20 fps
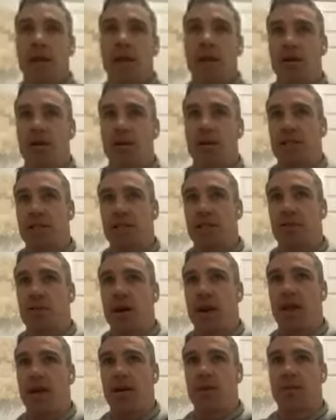look, it's one
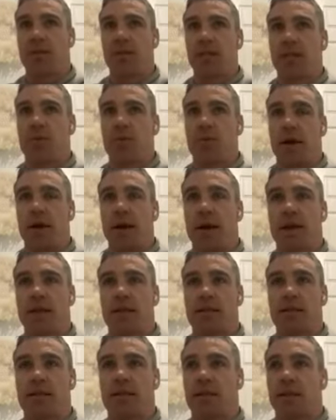of those things where
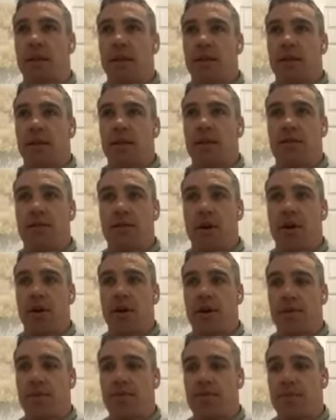you've got
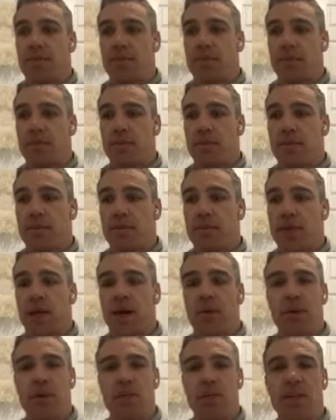to,
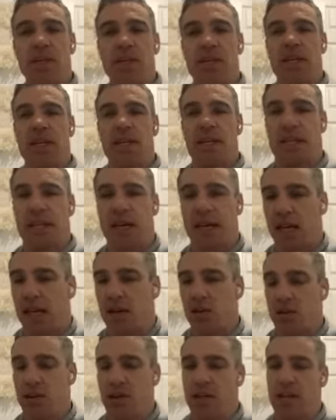when you miss an easy
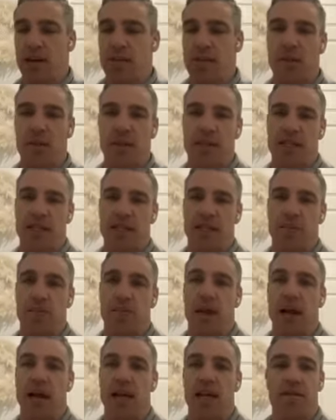kick or you come up with a silly
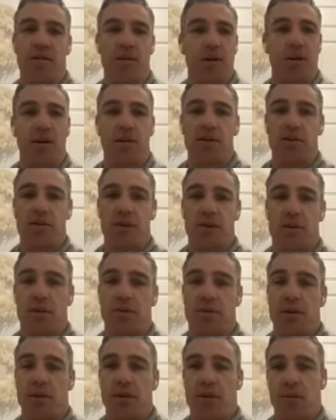play, you've got to sort of
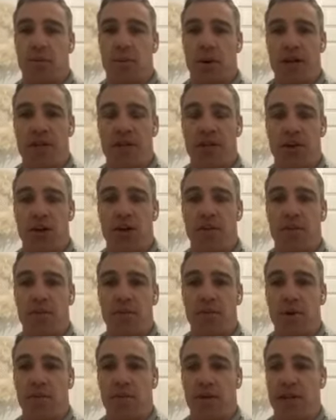brush it off
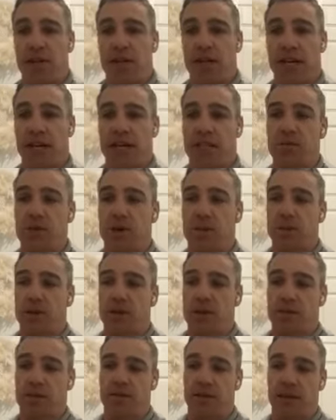and move on to your next one,
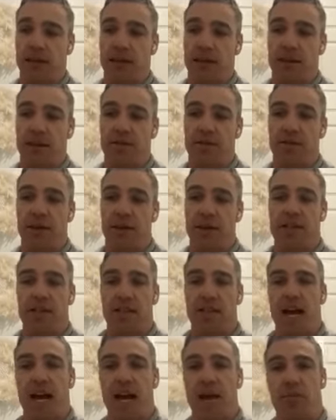because if you let it affect
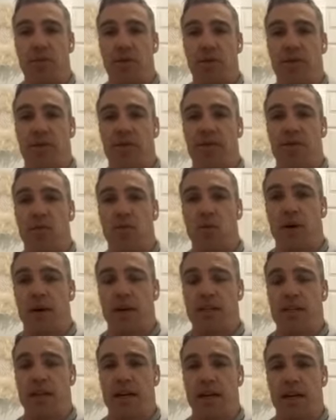your game moving forward,
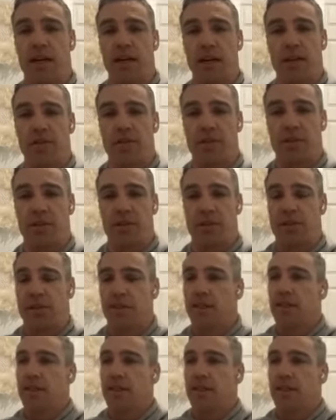it's only a hindrance.